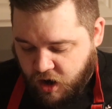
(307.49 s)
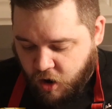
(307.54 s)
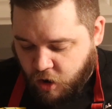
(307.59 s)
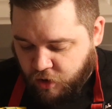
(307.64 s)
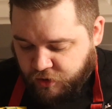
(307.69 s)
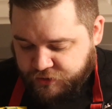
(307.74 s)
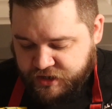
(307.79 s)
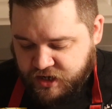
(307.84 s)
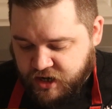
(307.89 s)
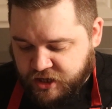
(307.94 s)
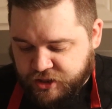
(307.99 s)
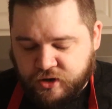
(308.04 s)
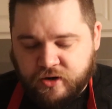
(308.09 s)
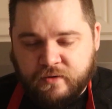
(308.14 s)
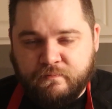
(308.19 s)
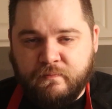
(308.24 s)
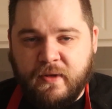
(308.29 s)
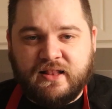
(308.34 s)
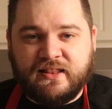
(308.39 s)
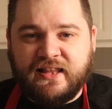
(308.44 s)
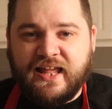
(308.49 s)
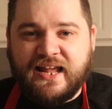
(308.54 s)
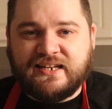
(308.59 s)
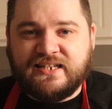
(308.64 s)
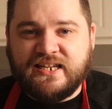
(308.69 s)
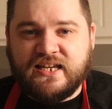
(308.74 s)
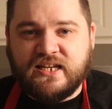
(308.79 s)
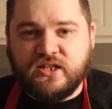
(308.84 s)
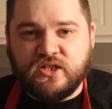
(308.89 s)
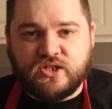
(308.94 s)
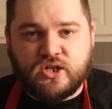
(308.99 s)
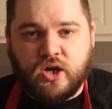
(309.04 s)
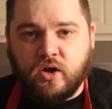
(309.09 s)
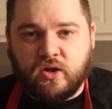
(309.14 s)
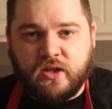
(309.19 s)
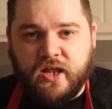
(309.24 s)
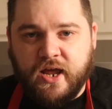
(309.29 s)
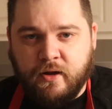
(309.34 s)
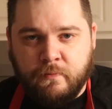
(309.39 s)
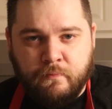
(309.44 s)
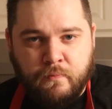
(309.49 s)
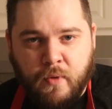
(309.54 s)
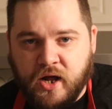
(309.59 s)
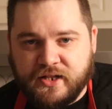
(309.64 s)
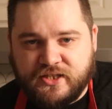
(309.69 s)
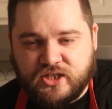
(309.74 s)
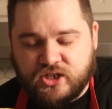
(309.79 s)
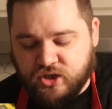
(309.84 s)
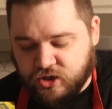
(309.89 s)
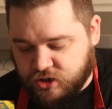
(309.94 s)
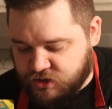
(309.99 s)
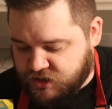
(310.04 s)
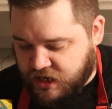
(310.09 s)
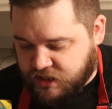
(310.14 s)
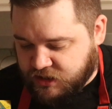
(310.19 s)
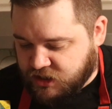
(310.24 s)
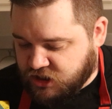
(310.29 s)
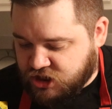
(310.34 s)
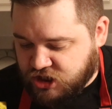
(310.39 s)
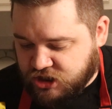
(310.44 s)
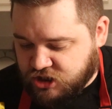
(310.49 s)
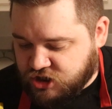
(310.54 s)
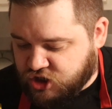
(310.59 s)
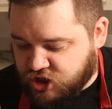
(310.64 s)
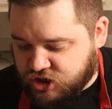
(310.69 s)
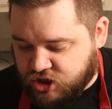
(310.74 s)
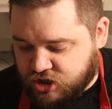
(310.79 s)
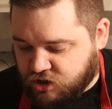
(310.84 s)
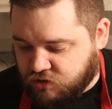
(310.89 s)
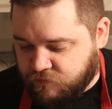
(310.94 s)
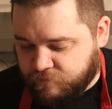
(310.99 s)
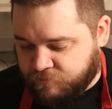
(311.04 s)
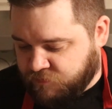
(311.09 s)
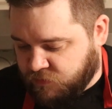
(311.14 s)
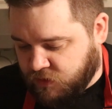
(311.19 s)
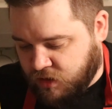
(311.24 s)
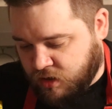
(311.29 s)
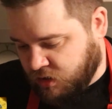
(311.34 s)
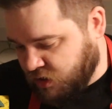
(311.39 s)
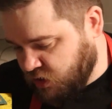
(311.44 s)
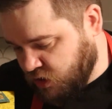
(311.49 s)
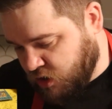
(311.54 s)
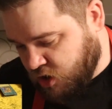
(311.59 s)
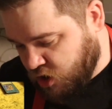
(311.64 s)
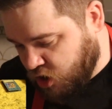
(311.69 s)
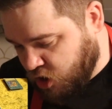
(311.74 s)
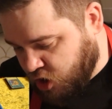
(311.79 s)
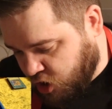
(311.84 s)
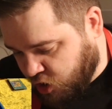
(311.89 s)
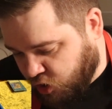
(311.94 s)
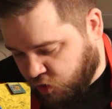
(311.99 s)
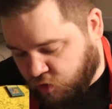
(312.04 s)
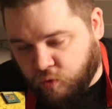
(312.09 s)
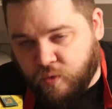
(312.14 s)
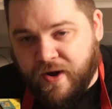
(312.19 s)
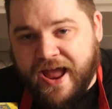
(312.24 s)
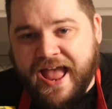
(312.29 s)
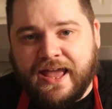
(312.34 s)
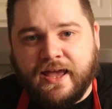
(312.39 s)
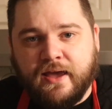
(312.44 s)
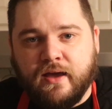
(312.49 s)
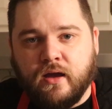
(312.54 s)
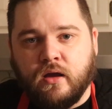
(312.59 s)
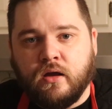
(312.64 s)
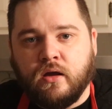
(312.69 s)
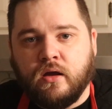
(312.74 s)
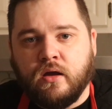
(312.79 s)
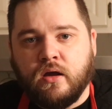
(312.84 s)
All the other Atlanteans are like monsters, and this is just Greg.